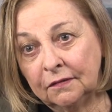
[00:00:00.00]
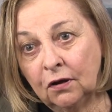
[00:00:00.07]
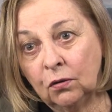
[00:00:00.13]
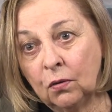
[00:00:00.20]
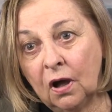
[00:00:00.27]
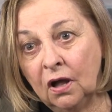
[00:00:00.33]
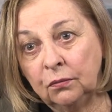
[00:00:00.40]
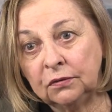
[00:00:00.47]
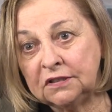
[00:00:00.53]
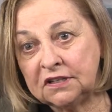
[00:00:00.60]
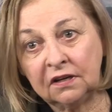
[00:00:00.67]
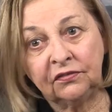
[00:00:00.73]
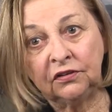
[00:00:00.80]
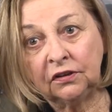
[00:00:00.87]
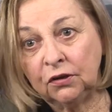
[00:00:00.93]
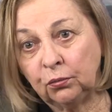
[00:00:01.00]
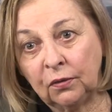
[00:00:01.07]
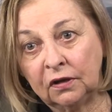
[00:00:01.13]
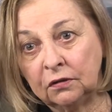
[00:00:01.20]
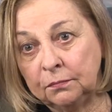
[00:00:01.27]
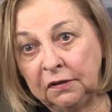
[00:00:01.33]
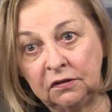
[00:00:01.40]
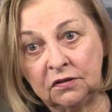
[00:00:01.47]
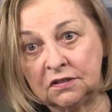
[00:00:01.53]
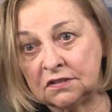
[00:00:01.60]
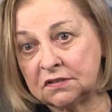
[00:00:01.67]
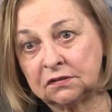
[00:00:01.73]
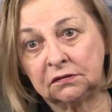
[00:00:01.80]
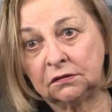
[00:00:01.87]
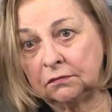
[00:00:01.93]
Oh, I would definitely recommend
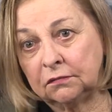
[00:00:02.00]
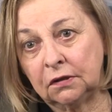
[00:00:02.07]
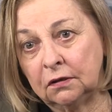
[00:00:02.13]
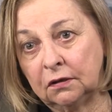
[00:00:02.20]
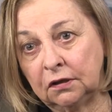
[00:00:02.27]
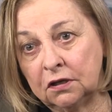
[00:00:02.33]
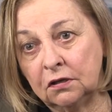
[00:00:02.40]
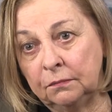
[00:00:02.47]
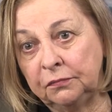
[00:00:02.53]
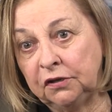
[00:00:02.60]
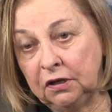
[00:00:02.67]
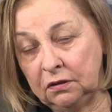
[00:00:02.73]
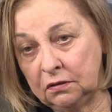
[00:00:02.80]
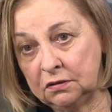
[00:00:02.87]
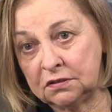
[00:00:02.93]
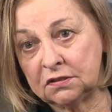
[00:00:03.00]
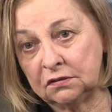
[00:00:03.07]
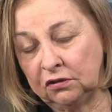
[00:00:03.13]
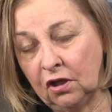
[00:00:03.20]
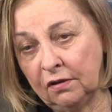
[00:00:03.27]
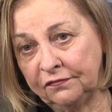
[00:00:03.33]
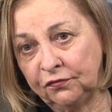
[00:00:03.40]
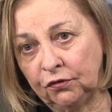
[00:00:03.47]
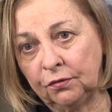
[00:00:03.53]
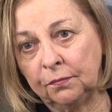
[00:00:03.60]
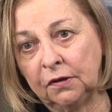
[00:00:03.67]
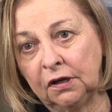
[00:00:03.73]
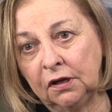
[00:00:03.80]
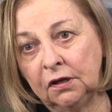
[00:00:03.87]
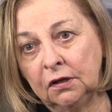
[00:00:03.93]
this uh, company, this law firm,
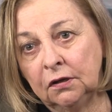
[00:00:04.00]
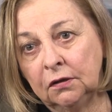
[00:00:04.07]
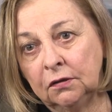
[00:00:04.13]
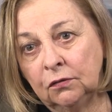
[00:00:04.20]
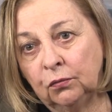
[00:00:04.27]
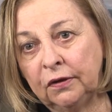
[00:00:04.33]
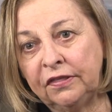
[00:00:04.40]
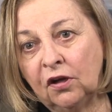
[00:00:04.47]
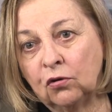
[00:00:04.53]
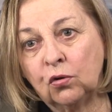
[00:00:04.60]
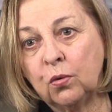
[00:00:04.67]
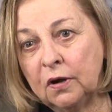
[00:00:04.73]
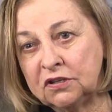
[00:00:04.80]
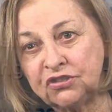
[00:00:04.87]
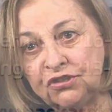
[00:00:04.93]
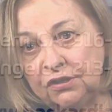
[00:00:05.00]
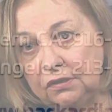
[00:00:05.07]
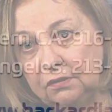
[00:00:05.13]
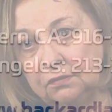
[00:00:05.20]
without question.